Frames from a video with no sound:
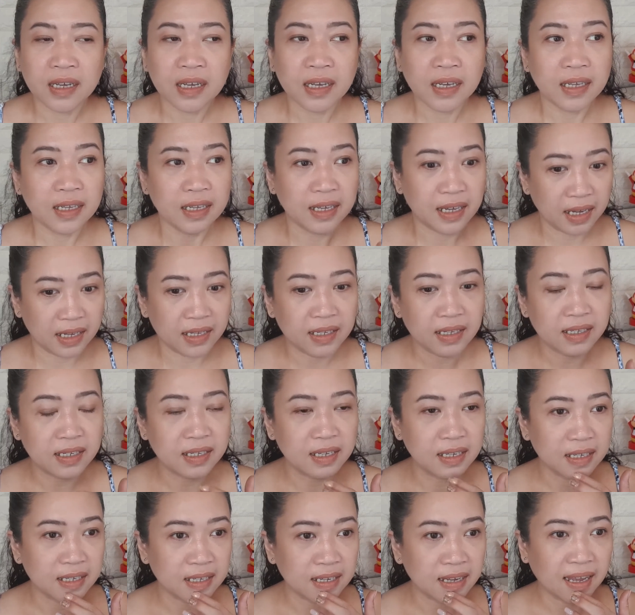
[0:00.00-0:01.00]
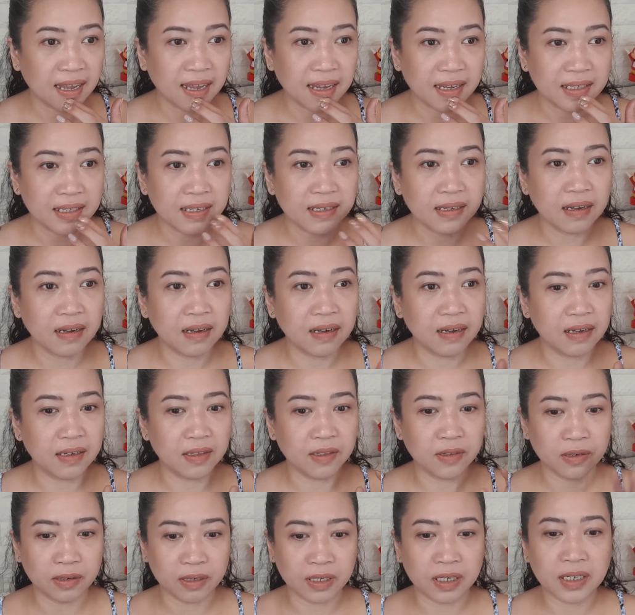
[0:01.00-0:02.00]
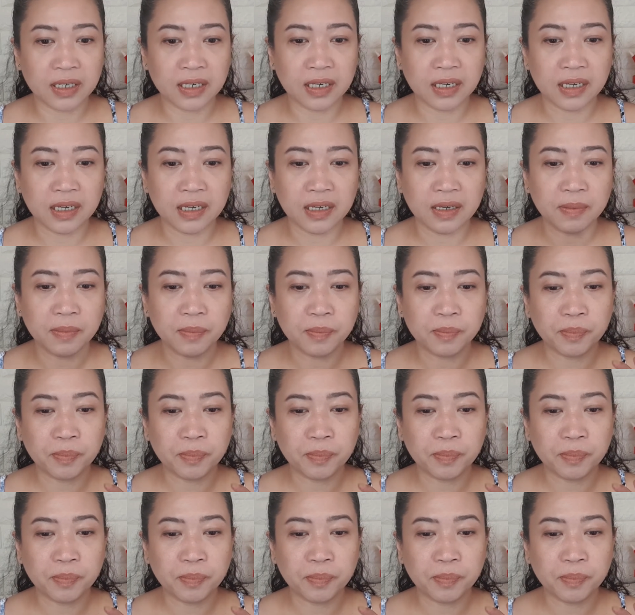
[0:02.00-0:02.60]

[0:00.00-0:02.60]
Yes, this has a 30